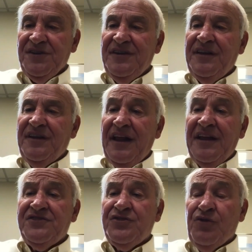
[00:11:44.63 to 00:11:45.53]
And then
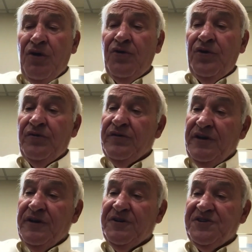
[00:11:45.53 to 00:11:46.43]
that's grown over the
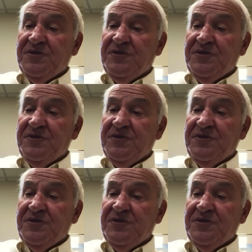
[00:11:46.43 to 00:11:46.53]
years.